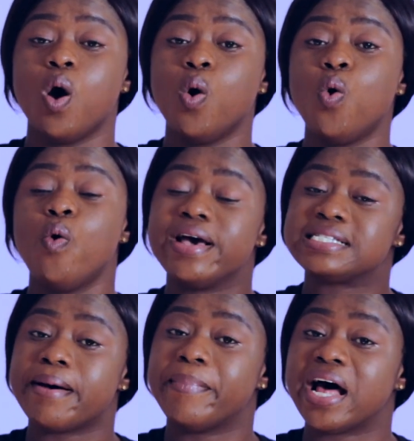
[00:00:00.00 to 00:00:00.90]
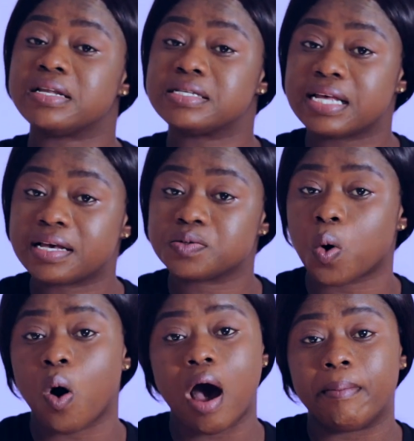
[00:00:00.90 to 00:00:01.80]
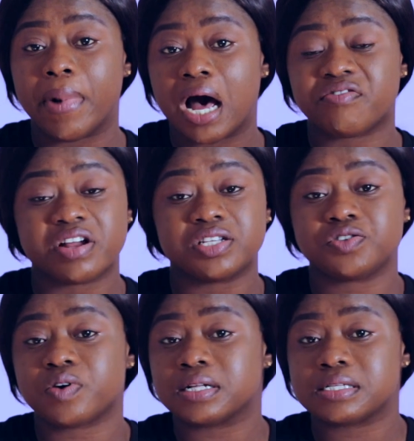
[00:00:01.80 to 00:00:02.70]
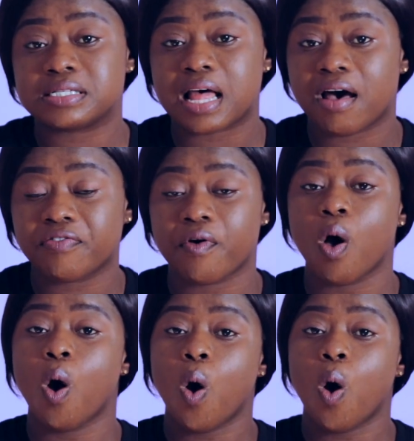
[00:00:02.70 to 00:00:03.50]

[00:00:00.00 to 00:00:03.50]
who is a band six or above registrant staff,